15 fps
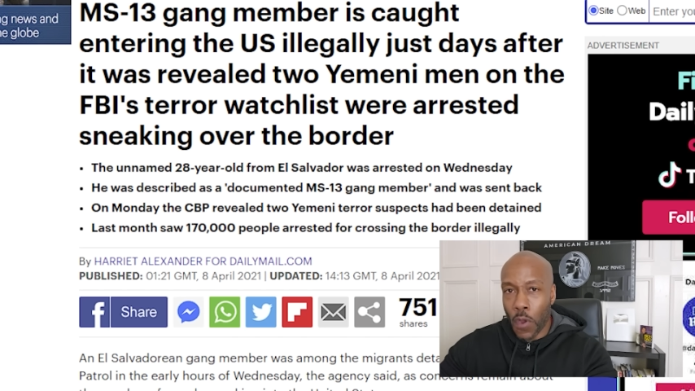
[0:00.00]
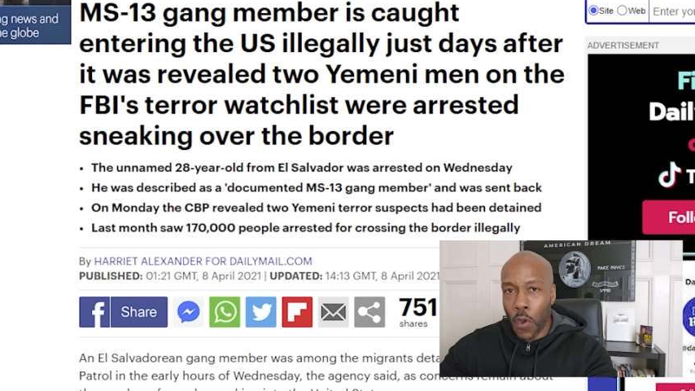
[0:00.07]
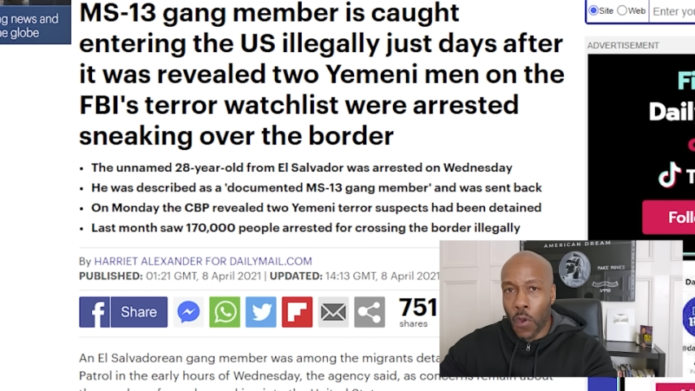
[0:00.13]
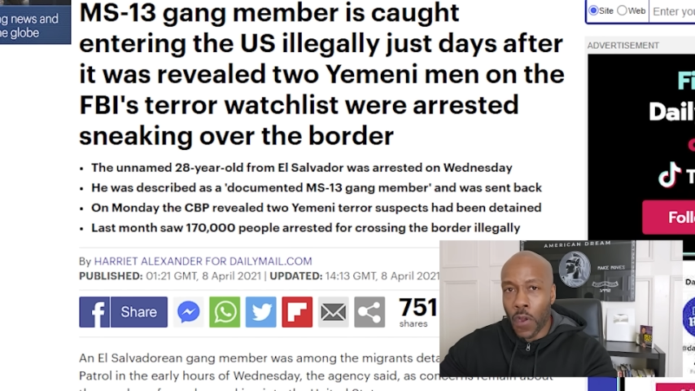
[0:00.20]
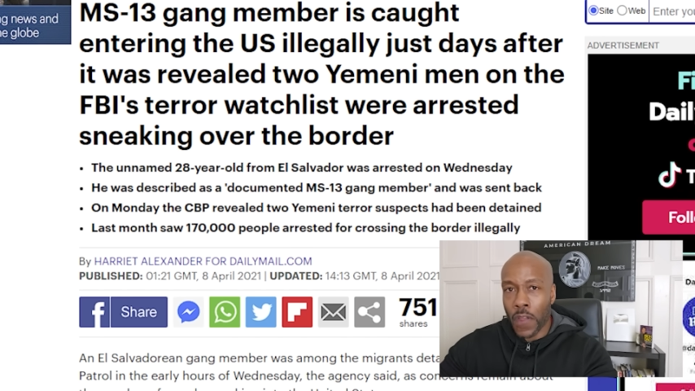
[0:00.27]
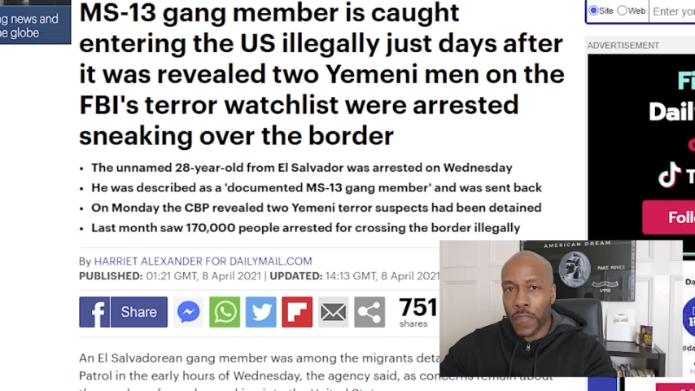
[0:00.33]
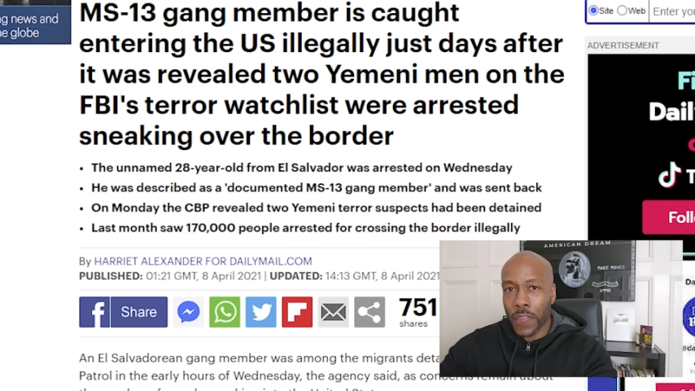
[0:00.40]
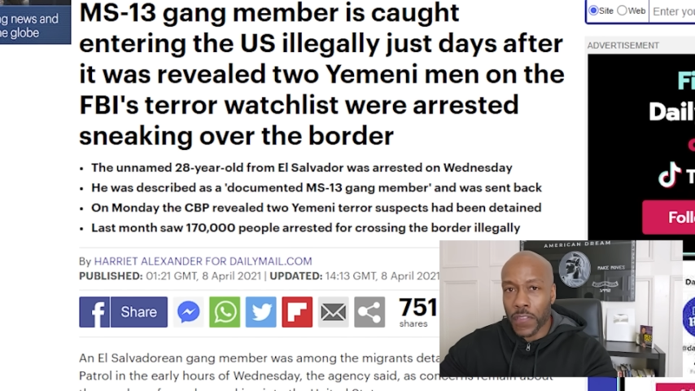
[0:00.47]

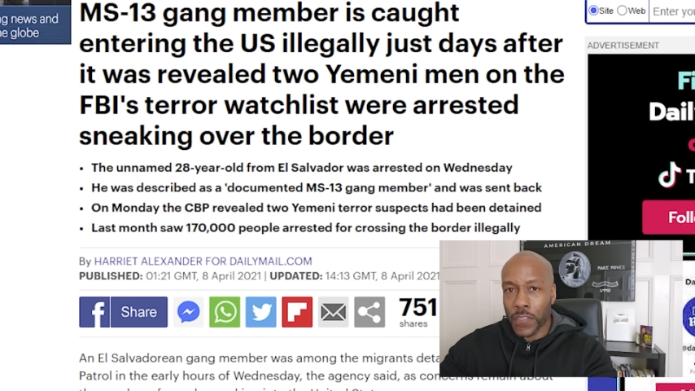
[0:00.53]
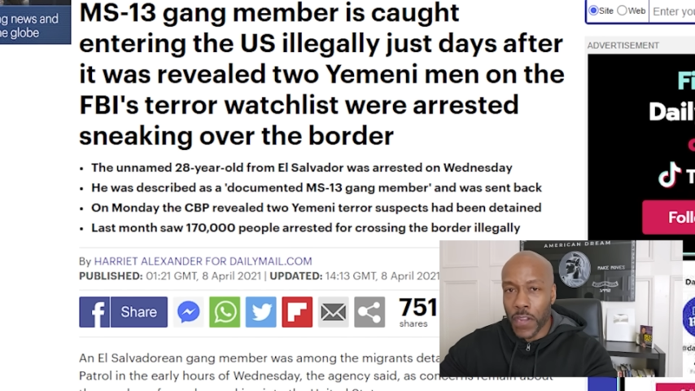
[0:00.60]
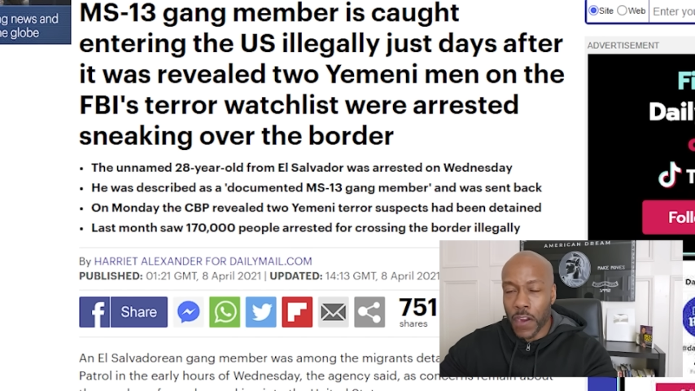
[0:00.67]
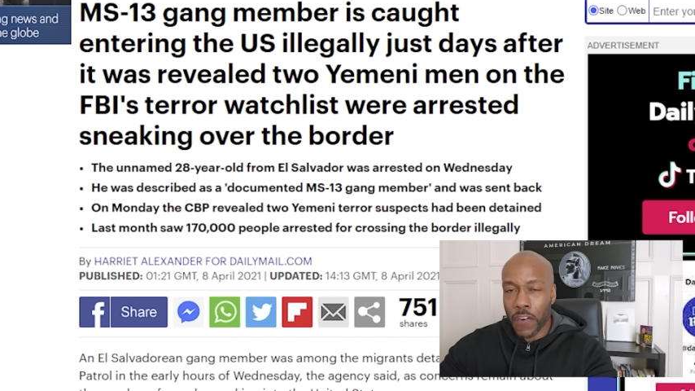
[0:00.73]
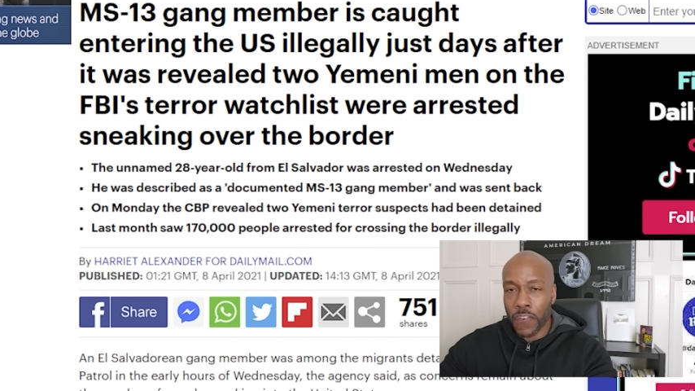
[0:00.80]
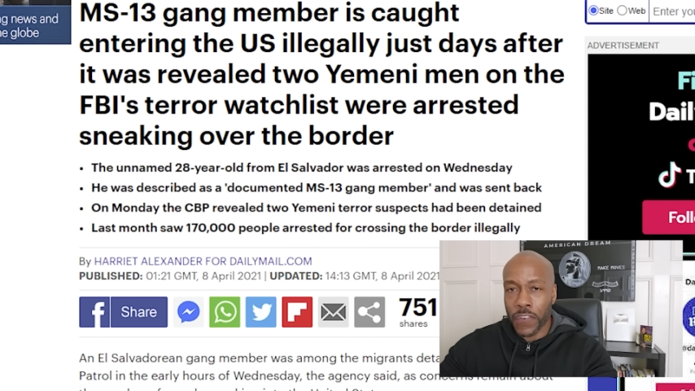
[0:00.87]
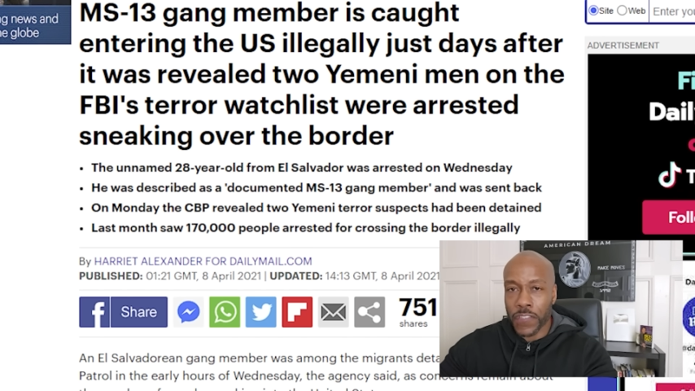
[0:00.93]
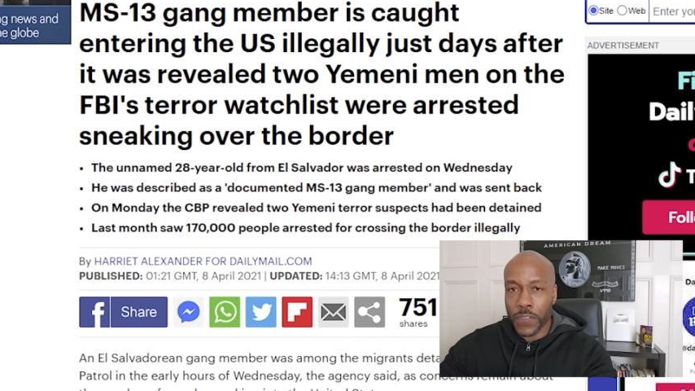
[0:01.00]
on the
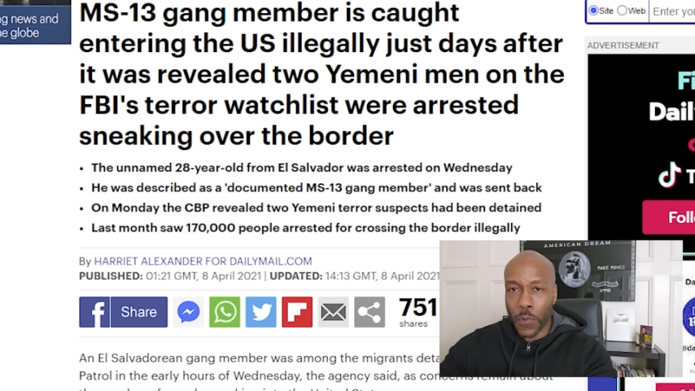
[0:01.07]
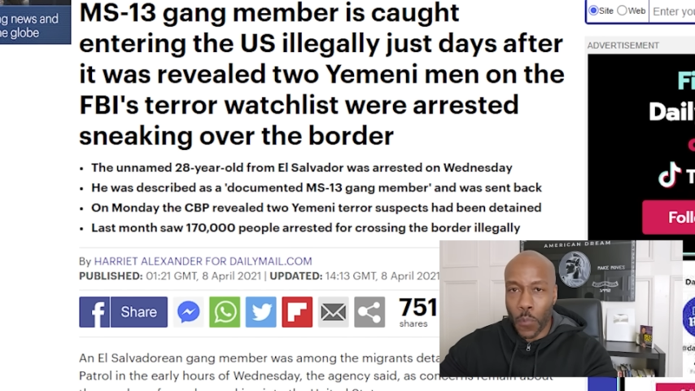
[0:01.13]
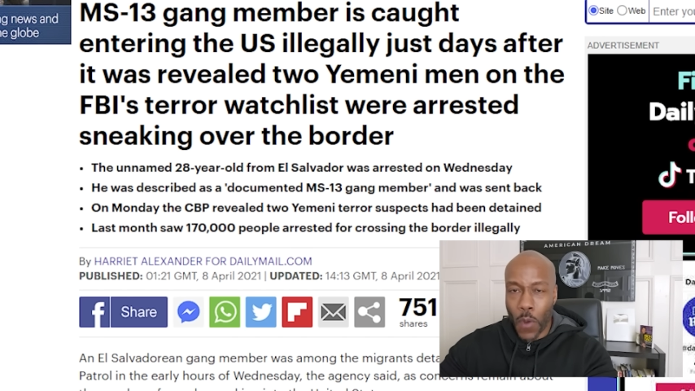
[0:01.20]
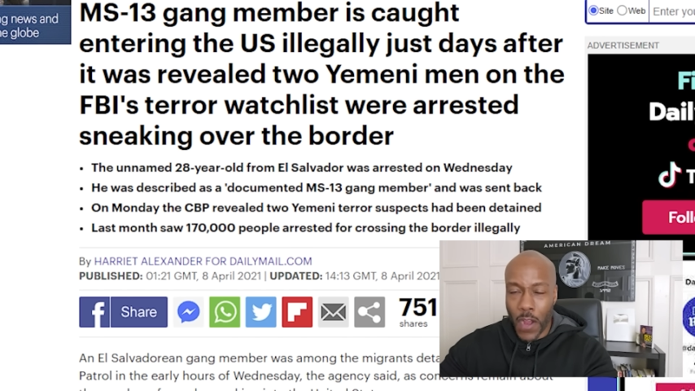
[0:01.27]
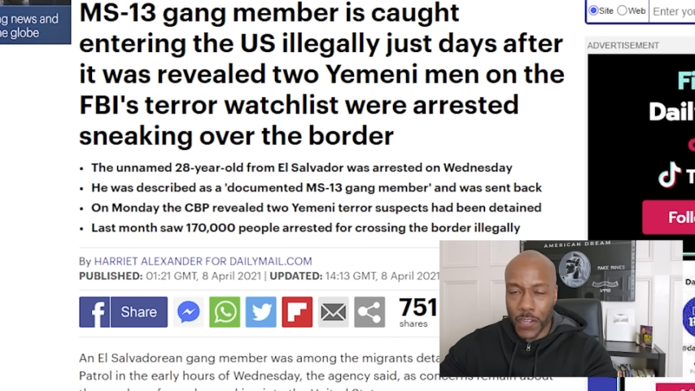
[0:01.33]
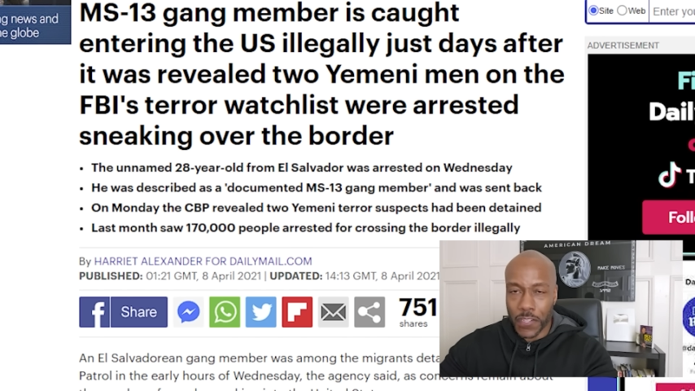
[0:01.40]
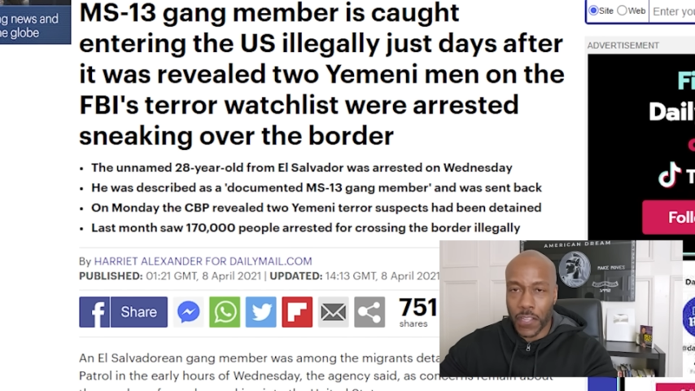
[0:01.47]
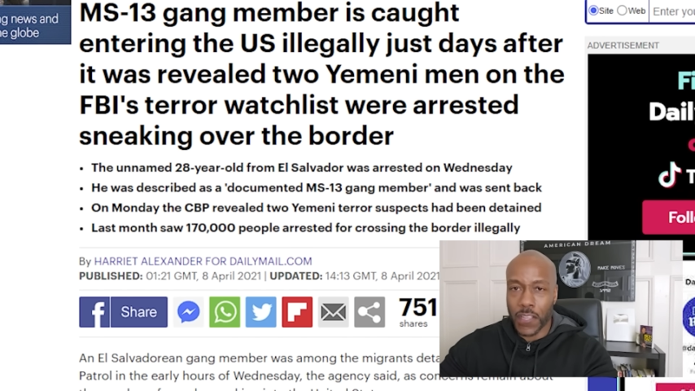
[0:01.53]
terrorist watch